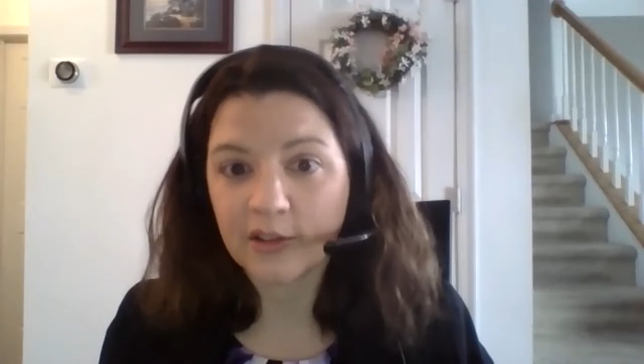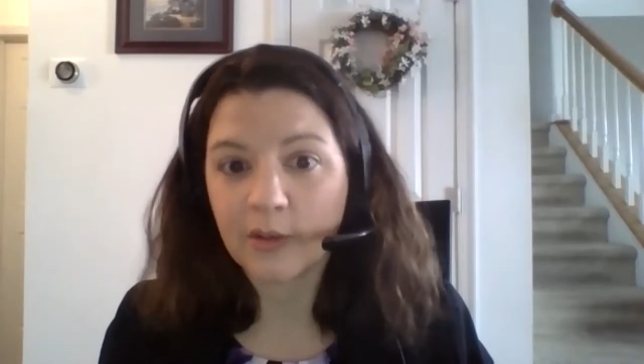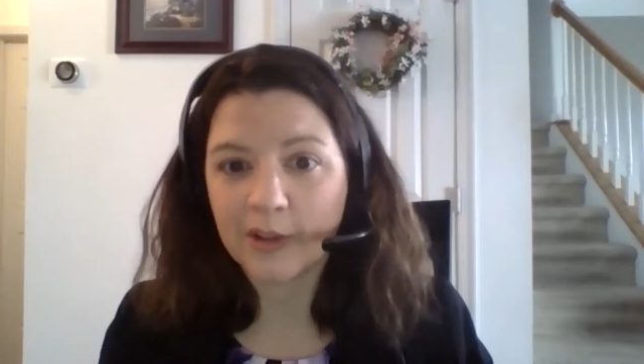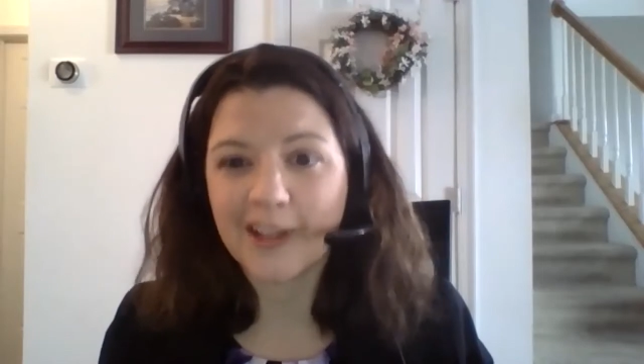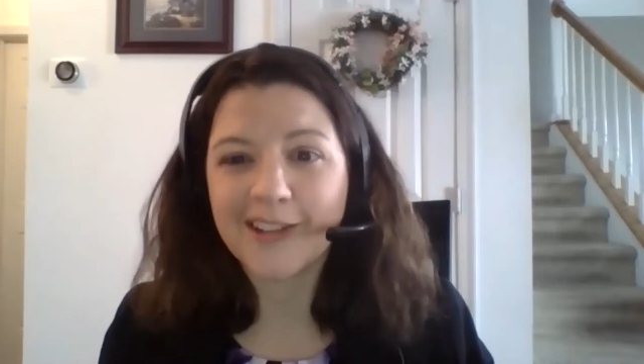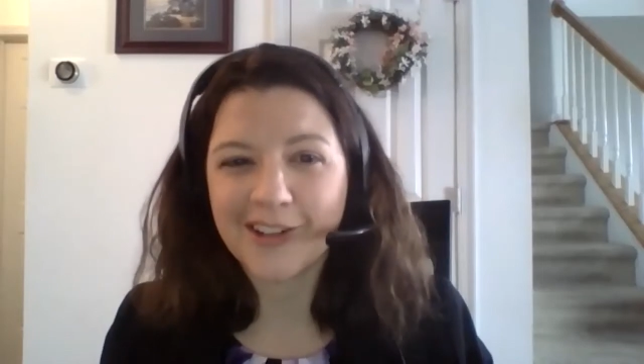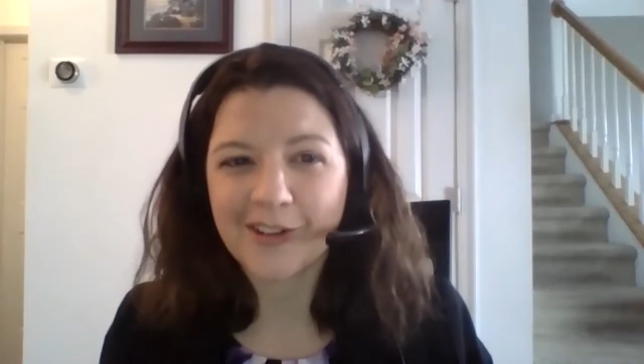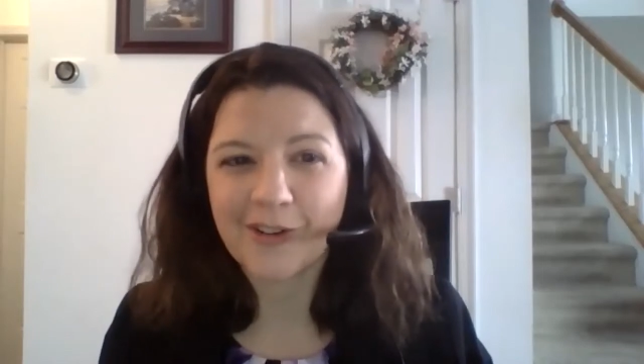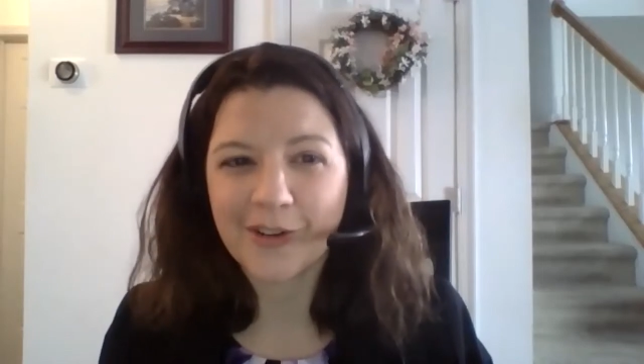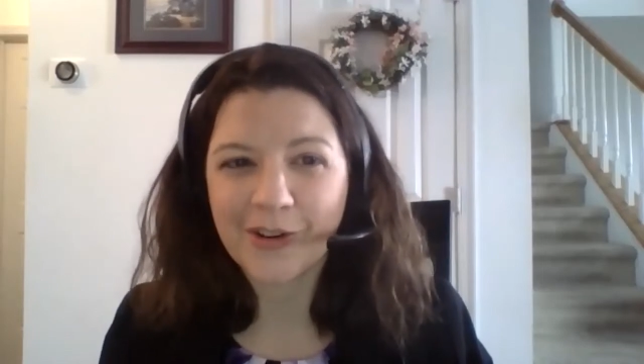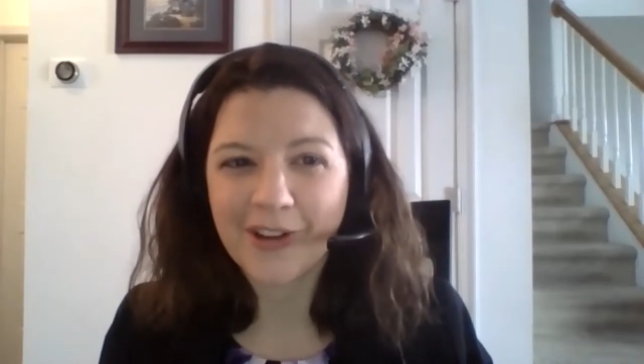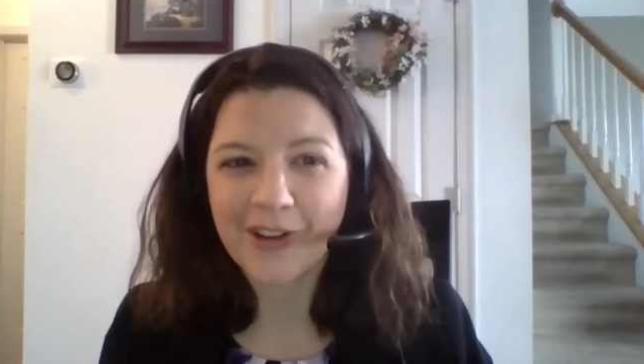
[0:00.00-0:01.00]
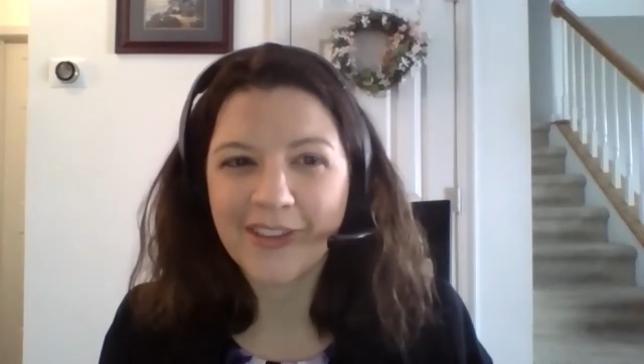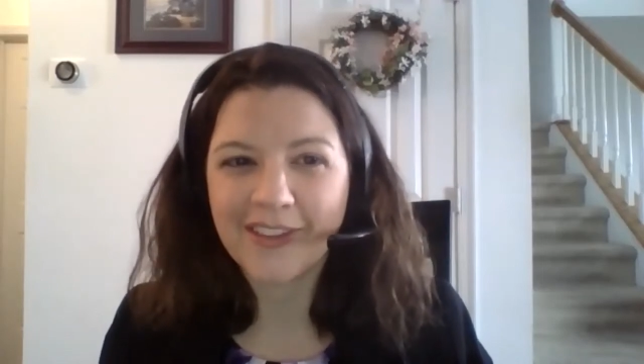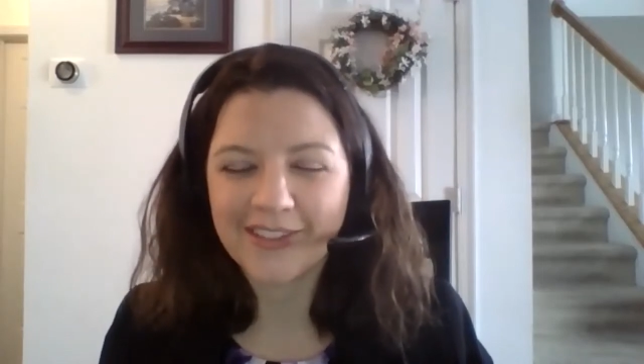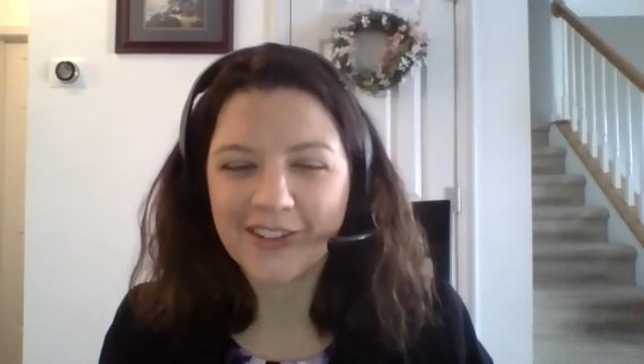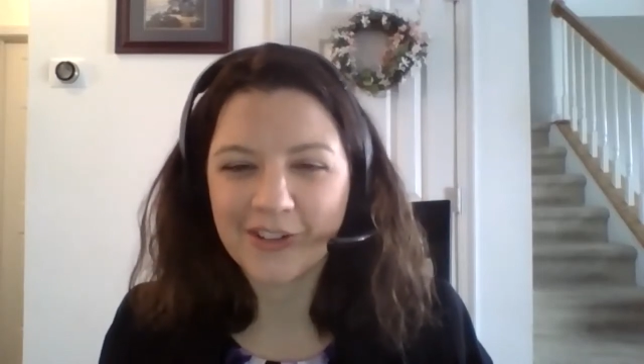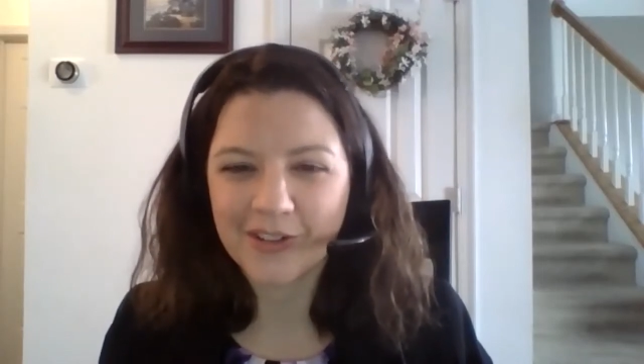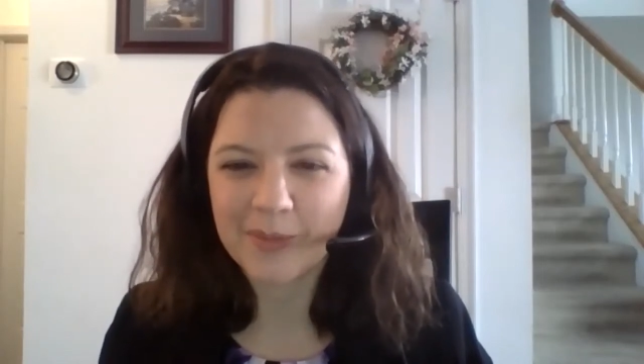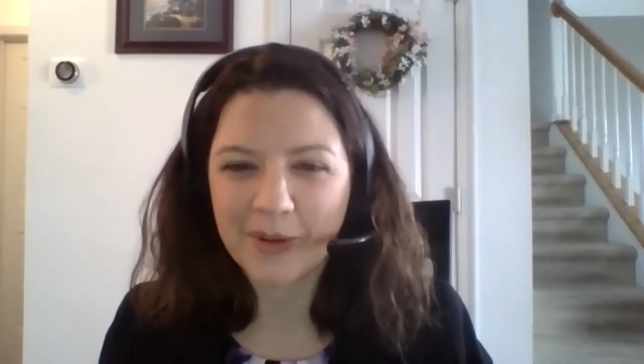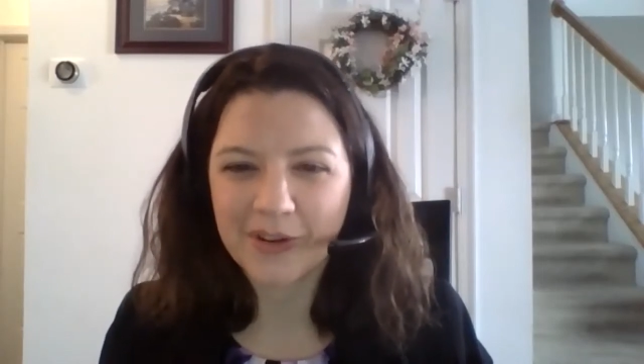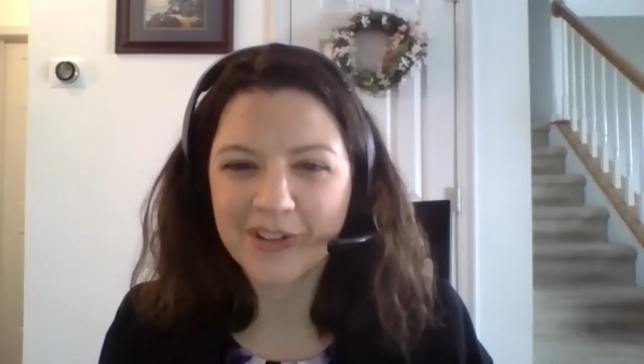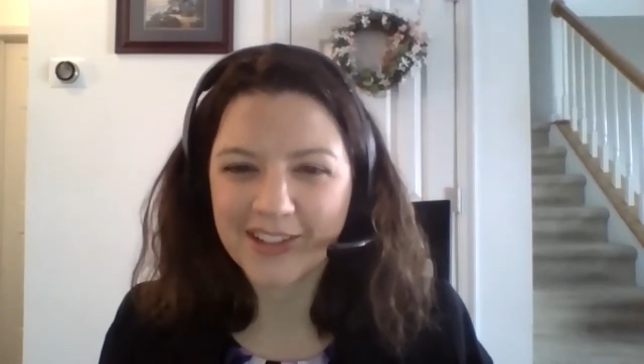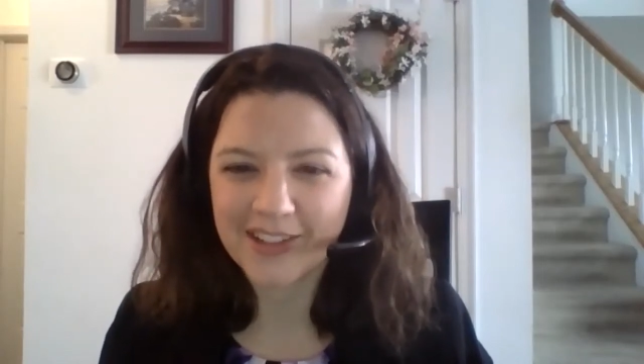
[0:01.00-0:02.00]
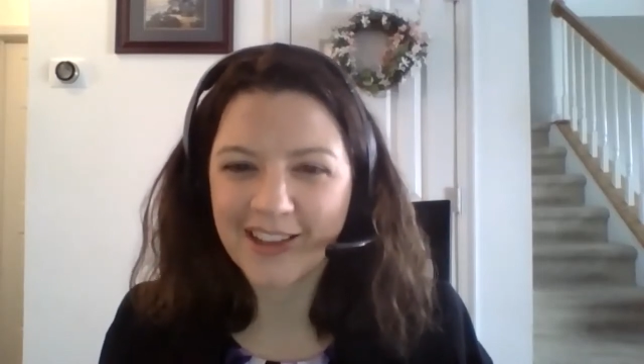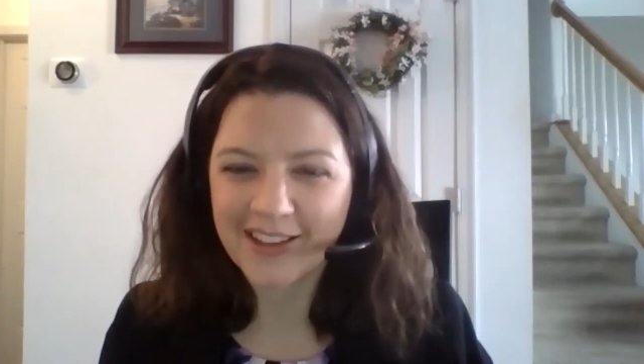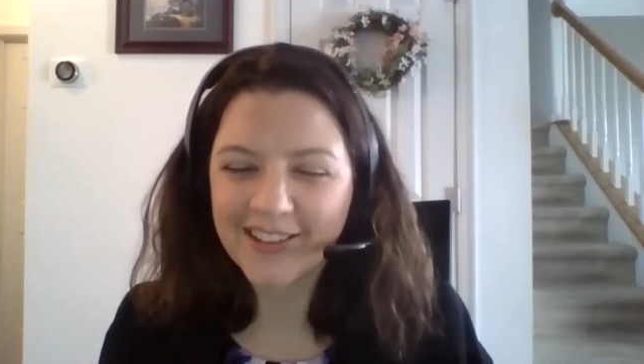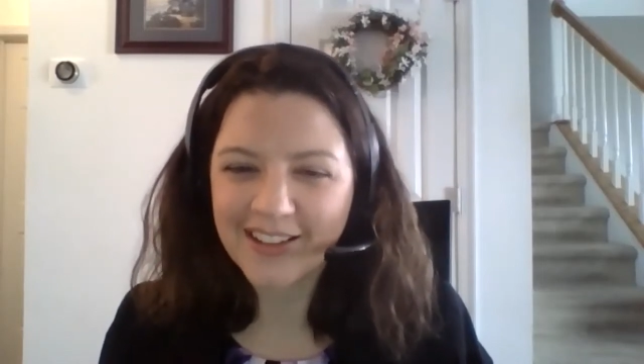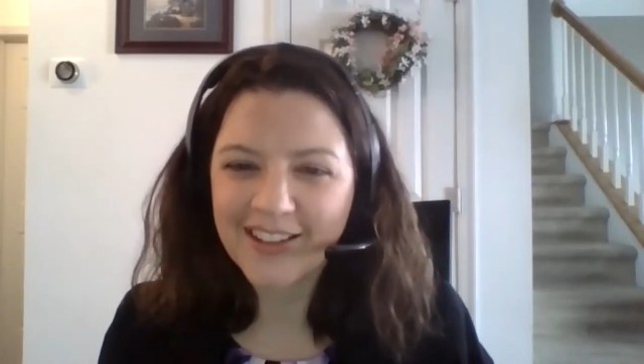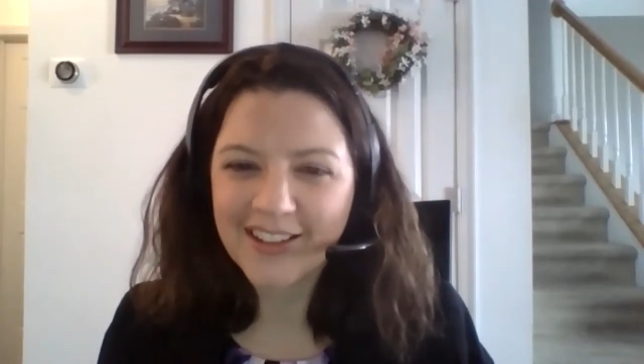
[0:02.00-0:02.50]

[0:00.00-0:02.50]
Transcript: So I'm glad to hear on your end that you're experiencing that.